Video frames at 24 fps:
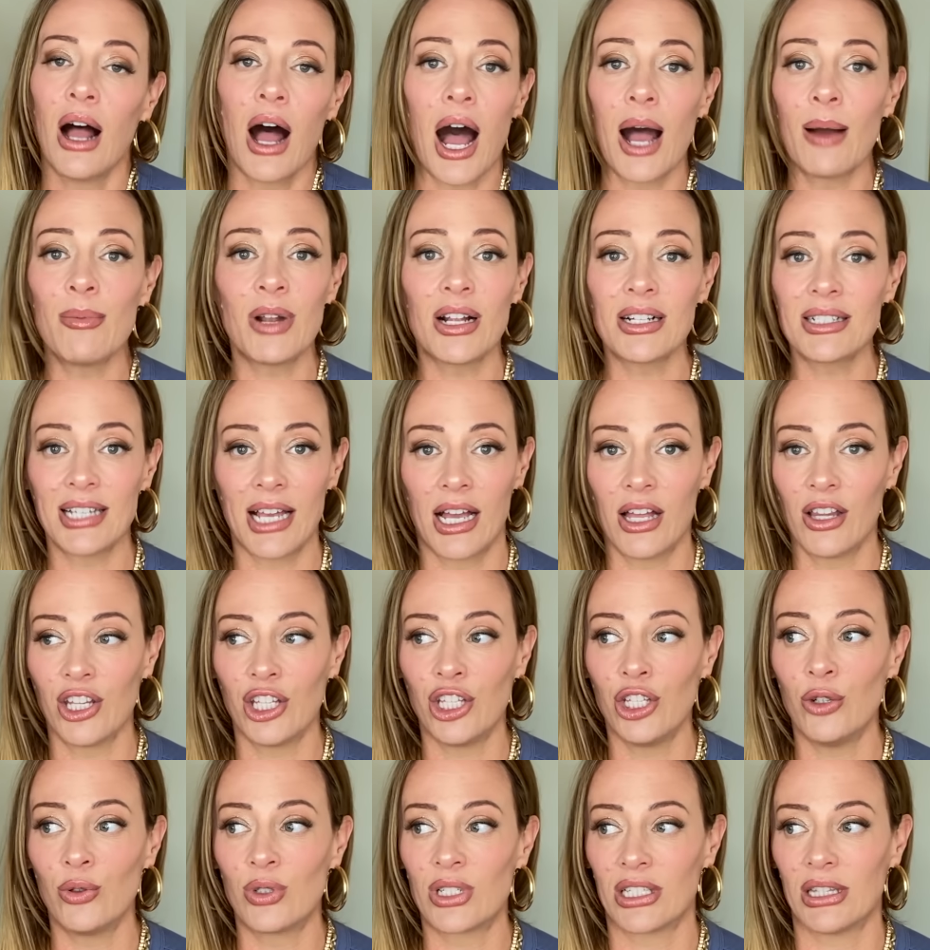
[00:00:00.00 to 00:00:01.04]
I'm not telling
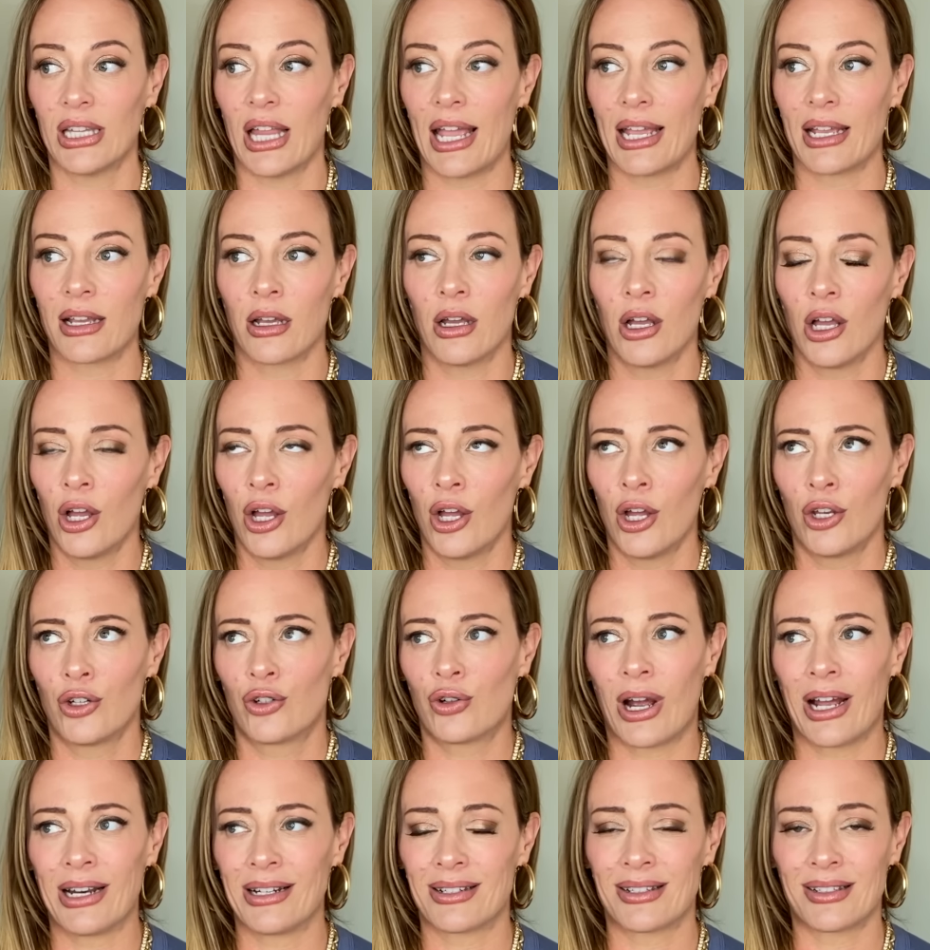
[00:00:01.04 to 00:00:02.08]
you to like
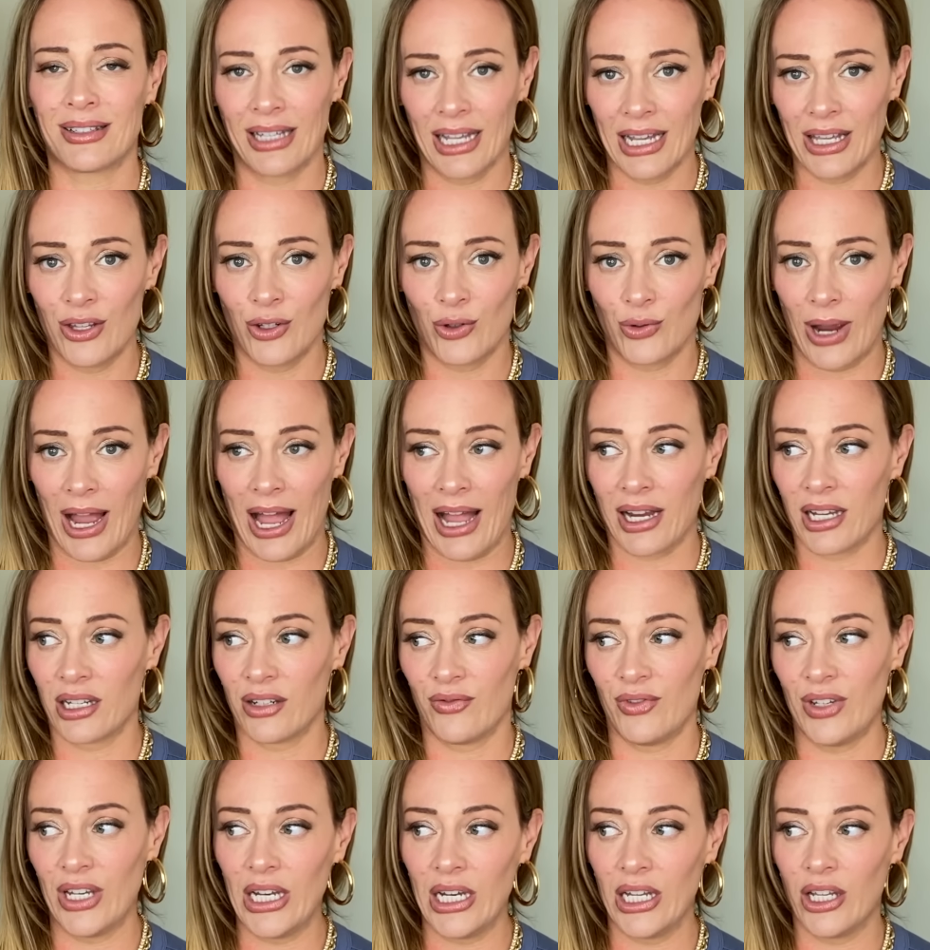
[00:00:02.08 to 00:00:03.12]
try to slay the dragon
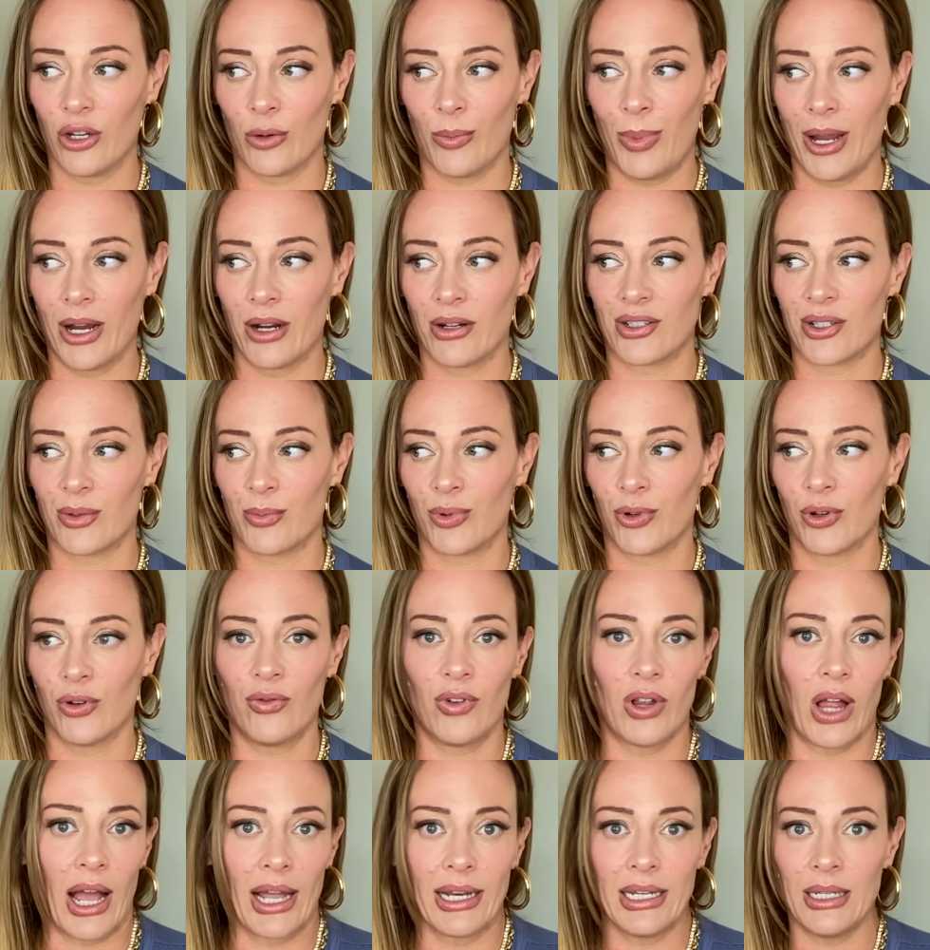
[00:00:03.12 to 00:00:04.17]
of needing your parents'
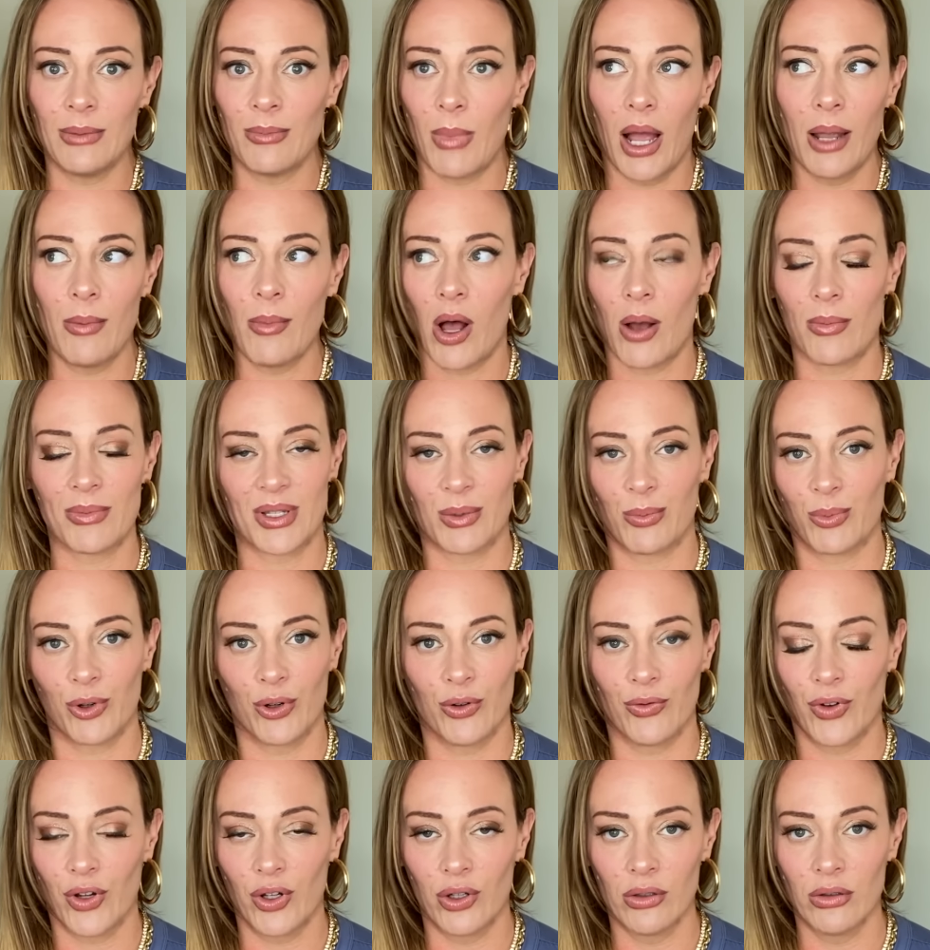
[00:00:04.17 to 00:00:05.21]
approval. I need my mom's
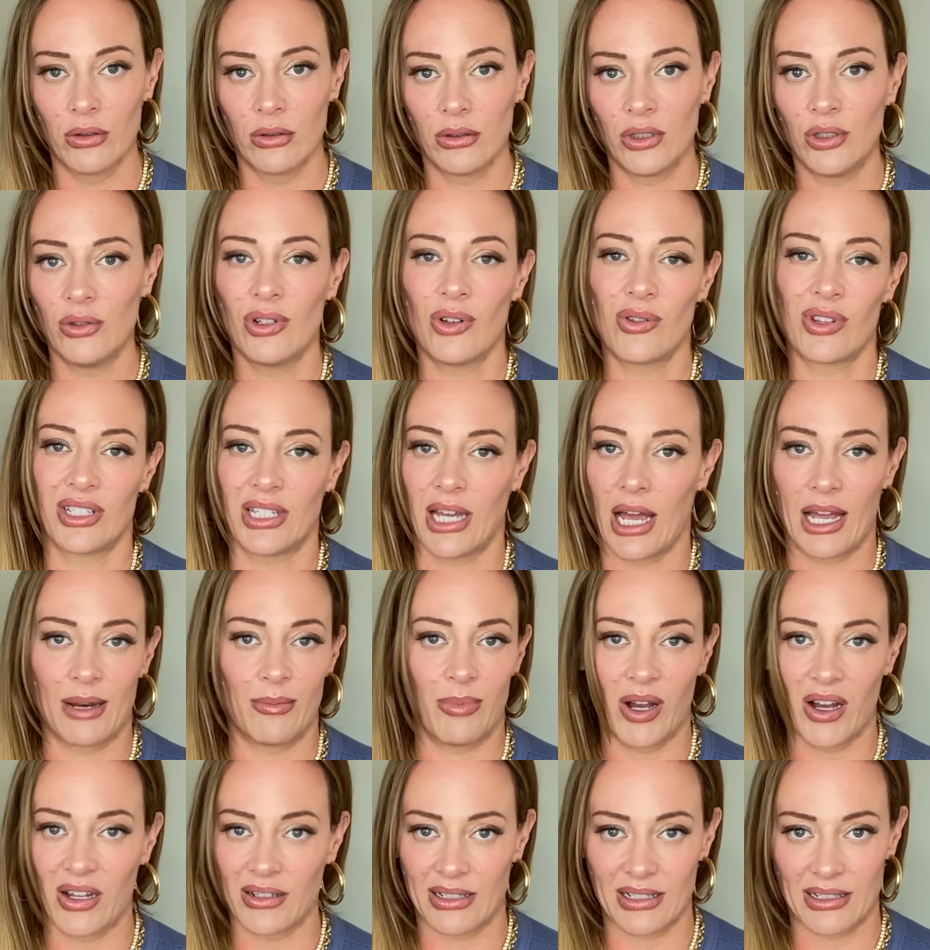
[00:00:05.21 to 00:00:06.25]
approval. You know the Tide
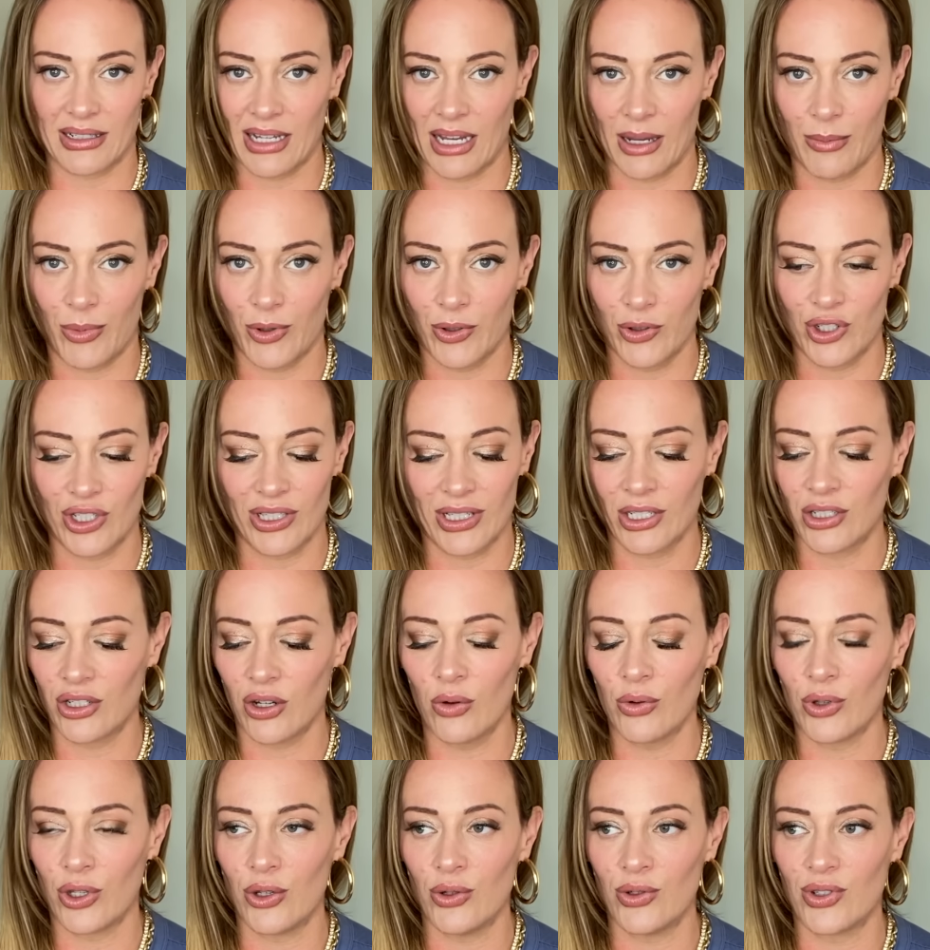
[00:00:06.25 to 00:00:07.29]
Pods example. She's like,
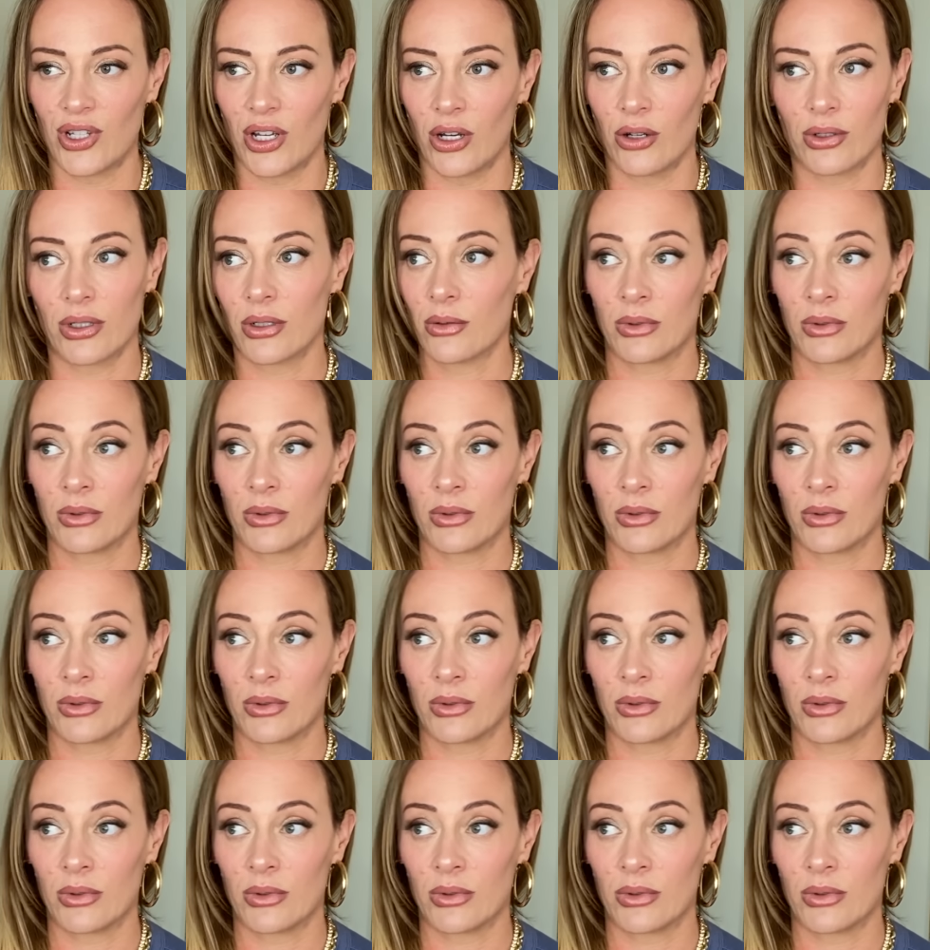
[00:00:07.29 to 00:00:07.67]
don't use those.